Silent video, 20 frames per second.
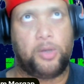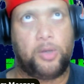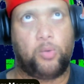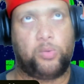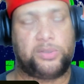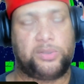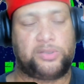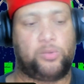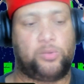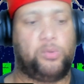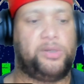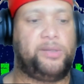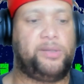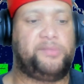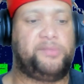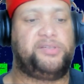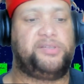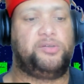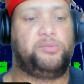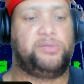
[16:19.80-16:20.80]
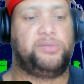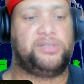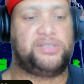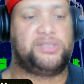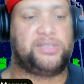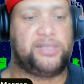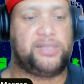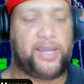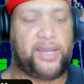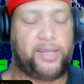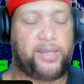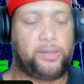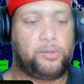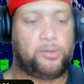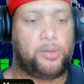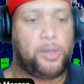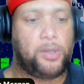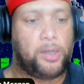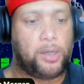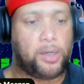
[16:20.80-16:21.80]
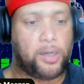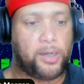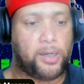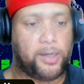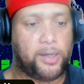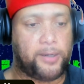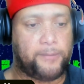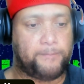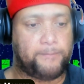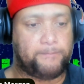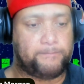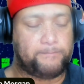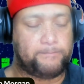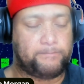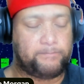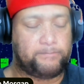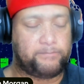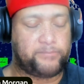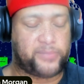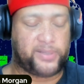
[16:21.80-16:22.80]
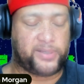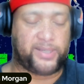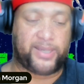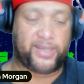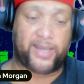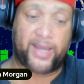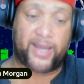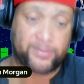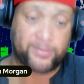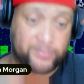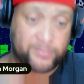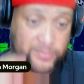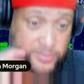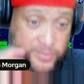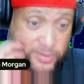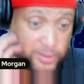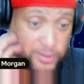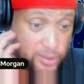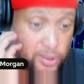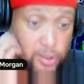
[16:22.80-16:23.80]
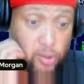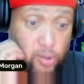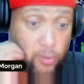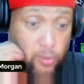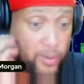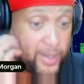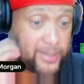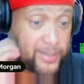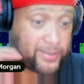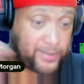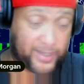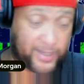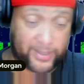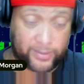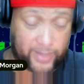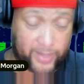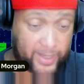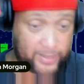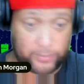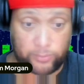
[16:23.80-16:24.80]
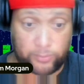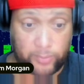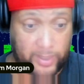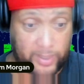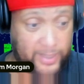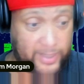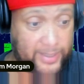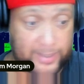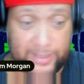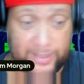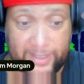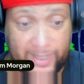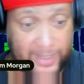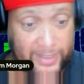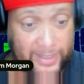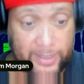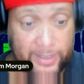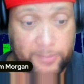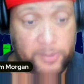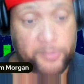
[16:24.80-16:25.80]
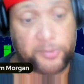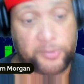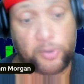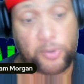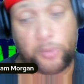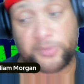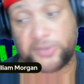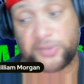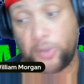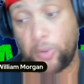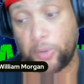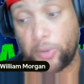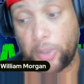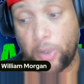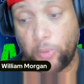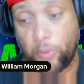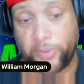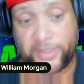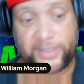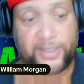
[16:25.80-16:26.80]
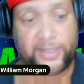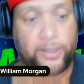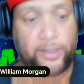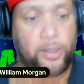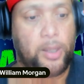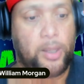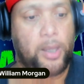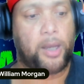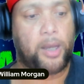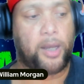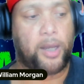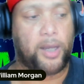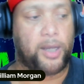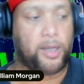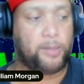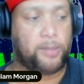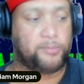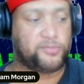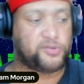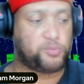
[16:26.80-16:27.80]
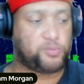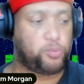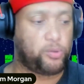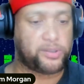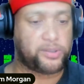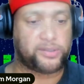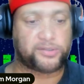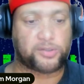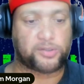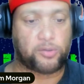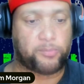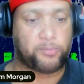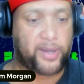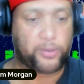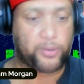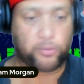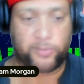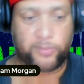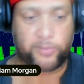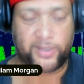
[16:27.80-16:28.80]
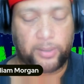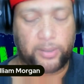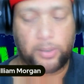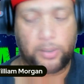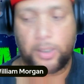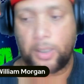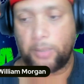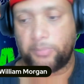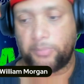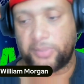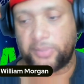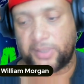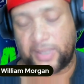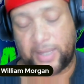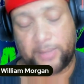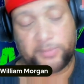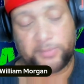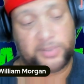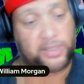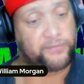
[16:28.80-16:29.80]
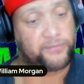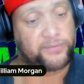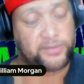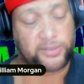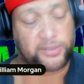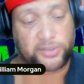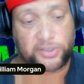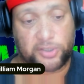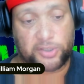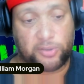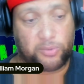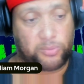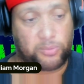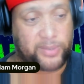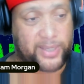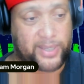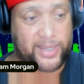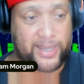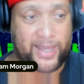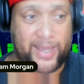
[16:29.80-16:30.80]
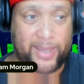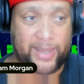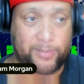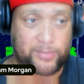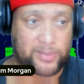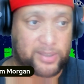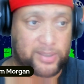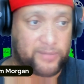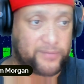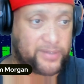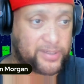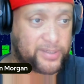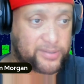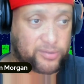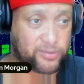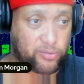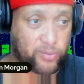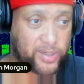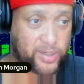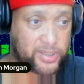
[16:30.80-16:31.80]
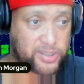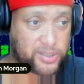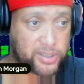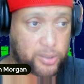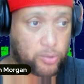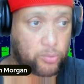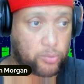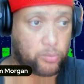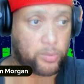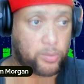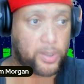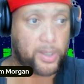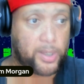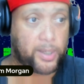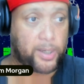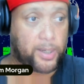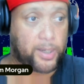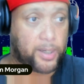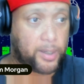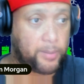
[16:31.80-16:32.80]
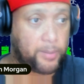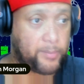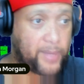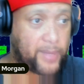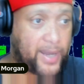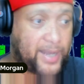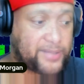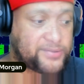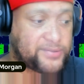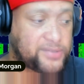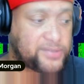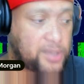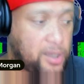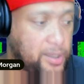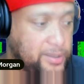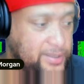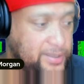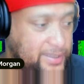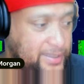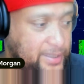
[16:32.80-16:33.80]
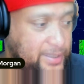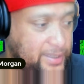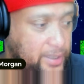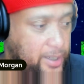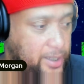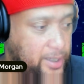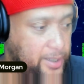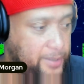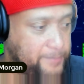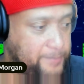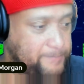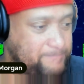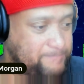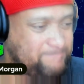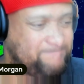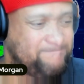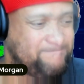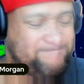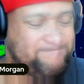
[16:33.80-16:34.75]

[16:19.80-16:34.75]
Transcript: with the what if series oh. tonight. Um, but yeah, I, you, you can go ahead and, and and and and let people know what's going on with it. Um, spoilers don't bother me, but I'm loving the show, man. I am loving this. It's a great show. Um, I saw the um,